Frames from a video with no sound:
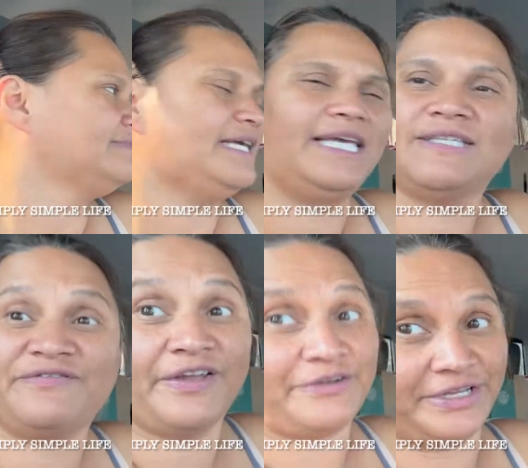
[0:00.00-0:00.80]
He gets
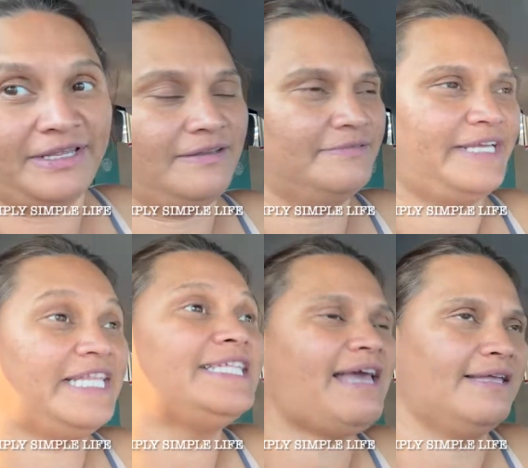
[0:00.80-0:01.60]
very
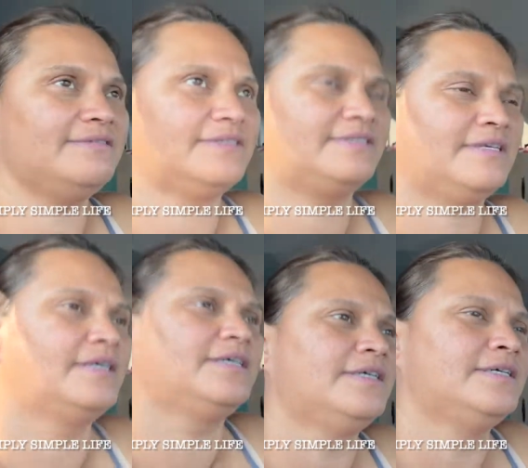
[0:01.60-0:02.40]
intense.
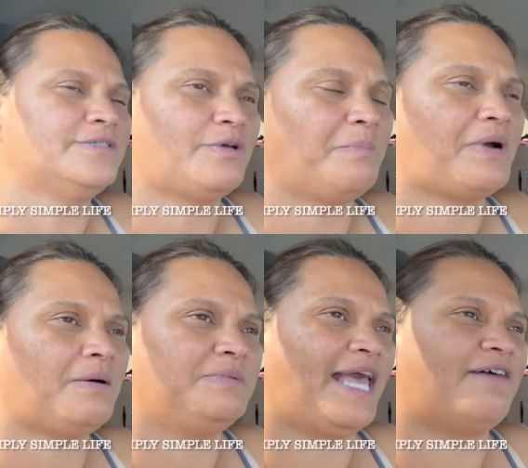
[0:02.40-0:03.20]
So I'll
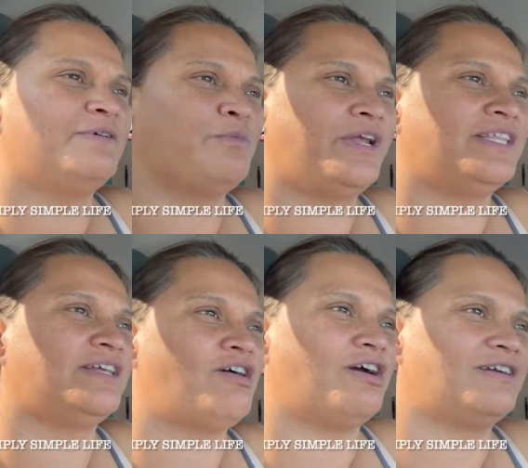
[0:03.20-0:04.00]
probably have him wait in
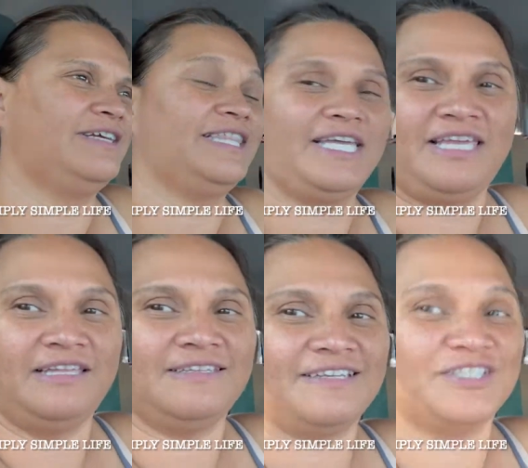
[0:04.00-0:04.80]
the car in the
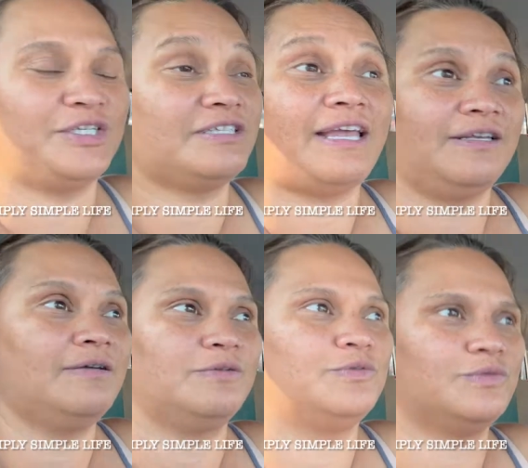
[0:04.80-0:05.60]
heat because it's like
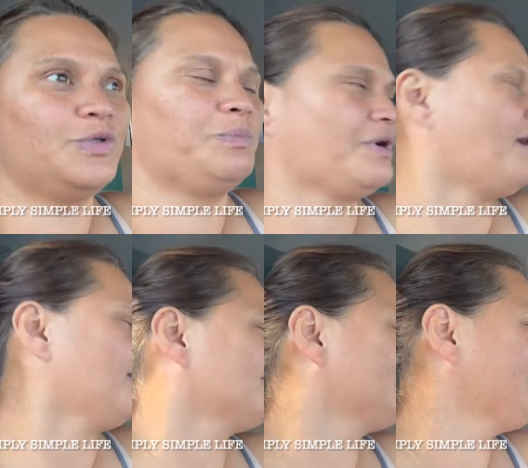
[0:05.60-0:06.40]
super hot
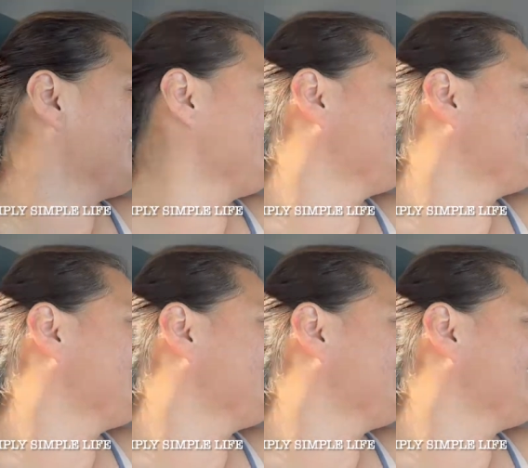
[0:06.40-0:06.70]
in